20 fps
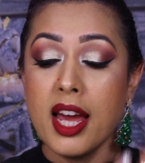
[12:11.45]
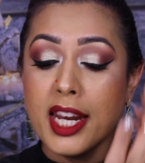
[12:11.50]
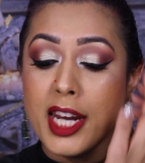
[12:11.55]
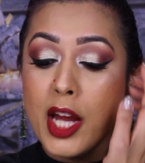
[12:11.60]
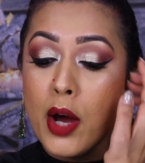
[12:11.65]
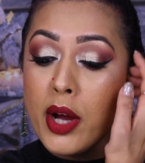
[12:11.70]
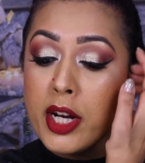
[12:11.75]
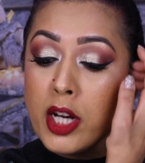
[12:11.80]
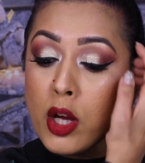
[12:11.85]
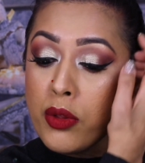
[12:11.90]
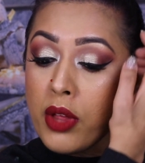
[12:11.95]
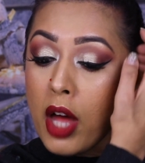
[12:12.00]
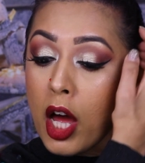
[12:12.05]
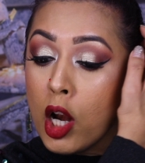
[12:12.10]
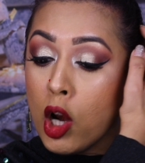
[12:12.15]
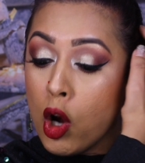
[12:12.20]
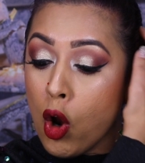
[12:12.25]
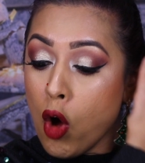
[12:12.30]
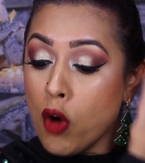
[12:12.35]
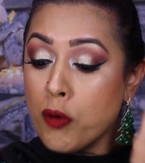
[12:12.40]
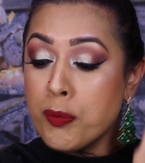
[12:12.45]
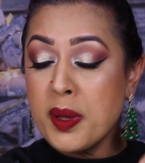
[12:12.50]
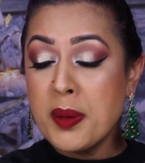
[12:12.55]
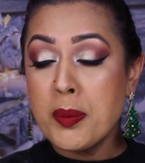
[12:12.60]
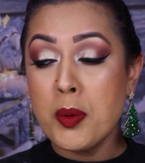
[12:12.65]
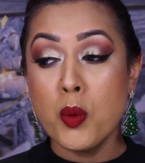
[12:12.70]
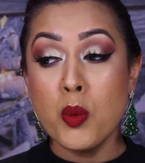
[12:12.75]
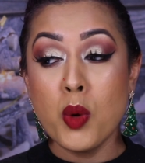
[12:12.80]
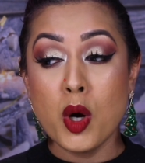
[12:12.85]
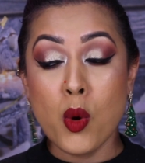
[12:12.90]
Now, I know that a lot of
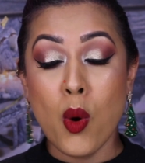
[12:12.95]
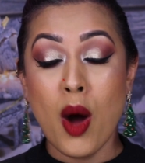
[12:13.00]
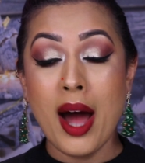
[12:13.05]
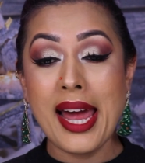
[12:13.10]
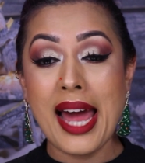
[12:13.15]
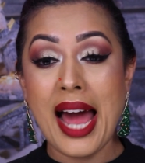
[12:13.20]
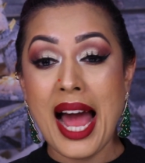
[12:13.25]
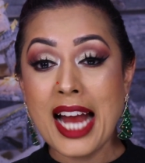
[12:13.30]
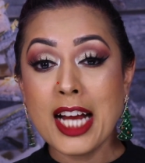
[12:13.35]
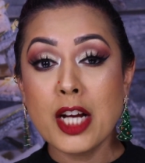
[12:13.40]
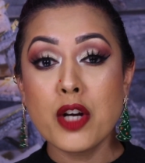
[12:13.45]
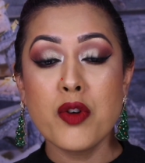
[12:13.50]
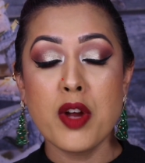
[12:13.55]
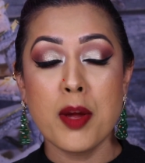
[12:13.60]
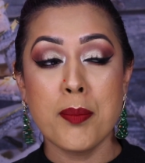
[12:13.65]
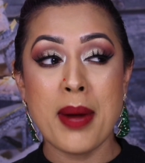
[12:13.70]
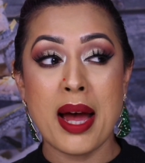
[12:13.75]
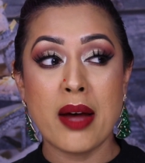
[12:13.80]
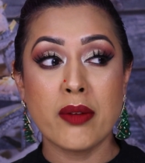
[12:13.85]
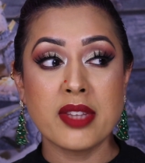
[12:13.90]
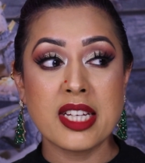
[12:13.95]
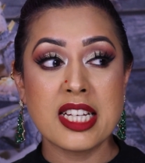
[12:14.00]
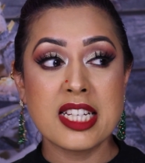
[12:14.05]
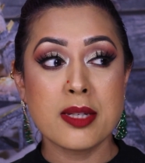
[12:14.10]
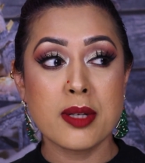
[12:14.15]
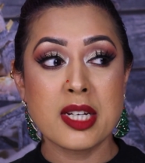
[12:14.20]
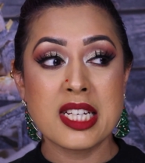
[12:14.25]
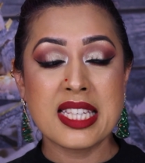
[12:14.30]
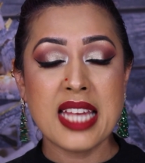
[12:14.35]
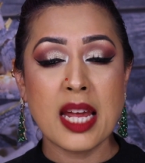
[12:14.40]
people were quite angry about
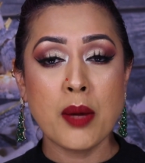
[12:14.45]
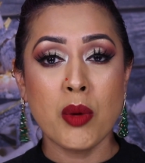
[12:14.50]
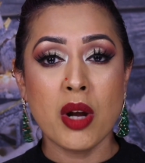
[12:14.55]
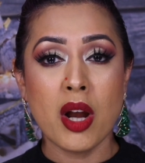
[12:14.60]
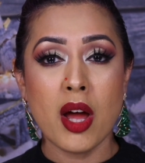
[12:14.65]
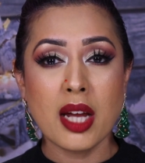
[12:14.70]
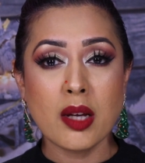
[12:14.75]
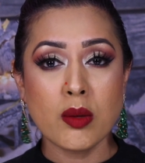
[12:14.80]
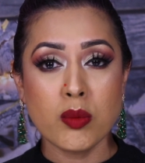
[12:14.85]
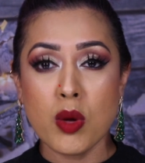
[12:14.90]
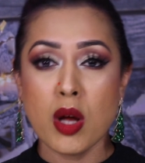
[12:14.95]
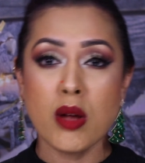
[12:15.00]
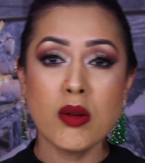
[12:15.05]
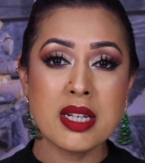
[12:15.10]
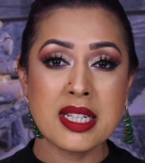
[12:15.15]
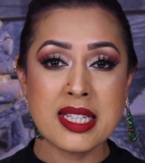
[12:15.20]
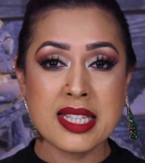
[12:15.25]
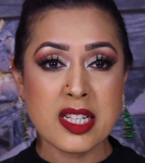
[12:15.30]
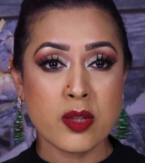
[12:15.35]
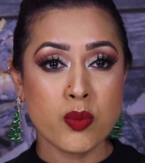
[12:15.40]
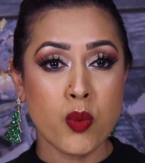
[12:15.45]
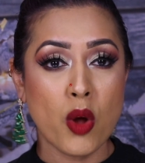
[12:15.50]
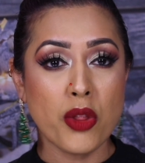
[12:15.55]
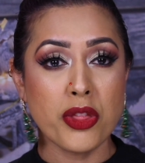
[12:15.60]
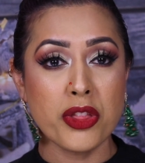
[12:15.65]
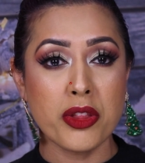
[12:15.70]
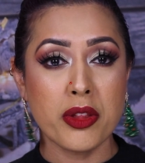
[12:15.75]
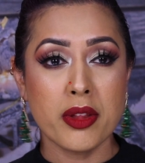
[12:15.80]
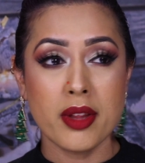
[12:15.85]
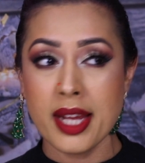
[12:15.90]
this because they were like, well, is this what
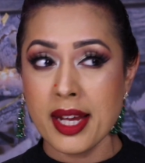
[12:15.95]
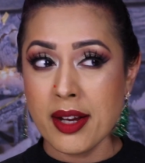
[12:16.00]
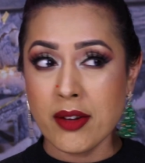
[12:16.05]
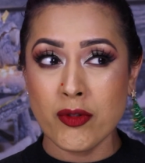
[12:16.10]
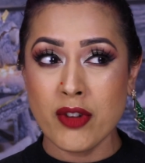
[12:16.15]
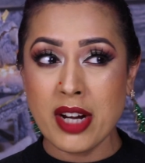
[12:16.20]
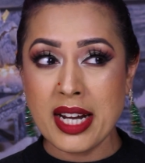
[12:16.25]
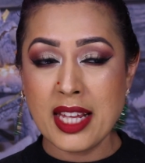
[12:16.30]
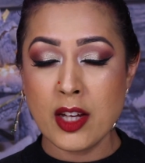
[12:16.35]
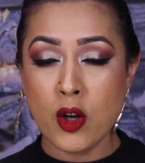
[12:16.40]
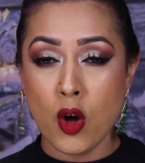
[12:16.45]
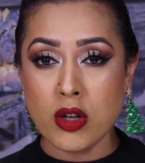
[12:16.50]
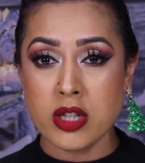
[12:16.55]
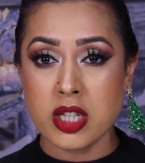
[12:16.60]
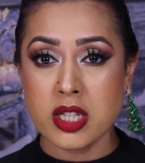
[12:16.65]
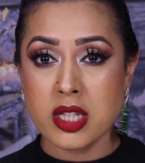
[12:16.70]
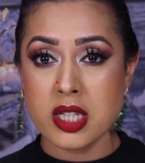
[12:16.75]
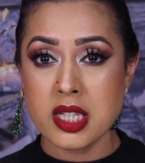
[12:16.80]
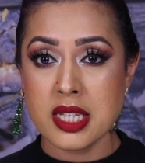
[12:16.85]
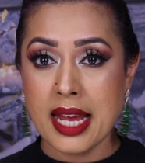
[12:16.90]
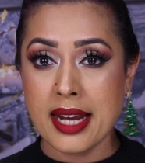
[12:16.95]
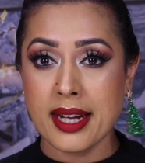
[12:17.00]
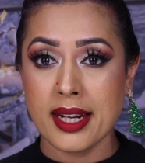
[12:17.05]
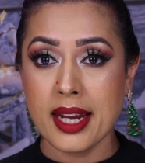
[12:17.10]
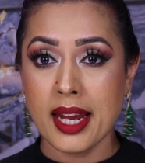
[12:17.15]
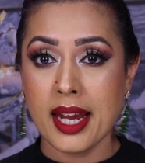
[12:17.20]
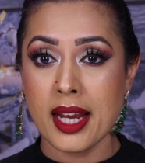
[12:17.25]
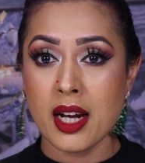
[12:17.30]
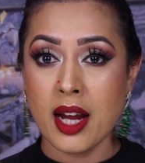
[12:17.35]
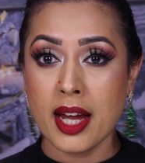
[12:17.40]
it really costs then,
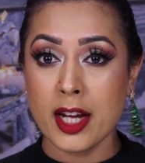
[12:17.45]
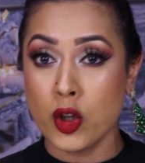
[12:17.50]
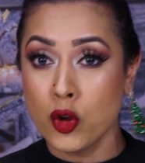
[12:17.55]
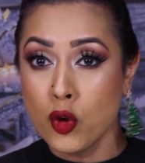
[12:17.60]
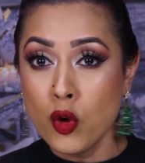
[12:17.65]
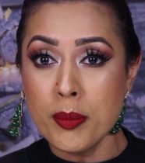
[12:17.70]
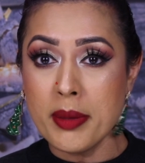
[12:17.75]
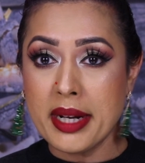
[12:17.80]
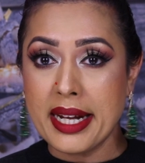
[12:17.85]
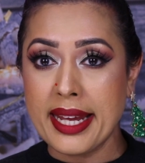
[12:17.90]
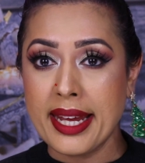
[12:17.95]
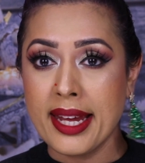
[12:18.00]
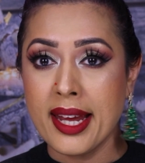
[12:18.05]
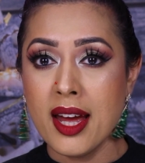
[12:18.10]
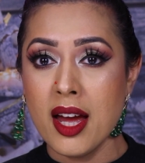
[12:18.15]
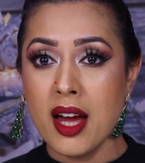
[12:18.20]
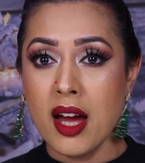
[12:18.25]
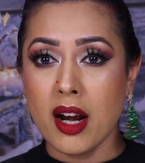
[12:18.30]
like normally?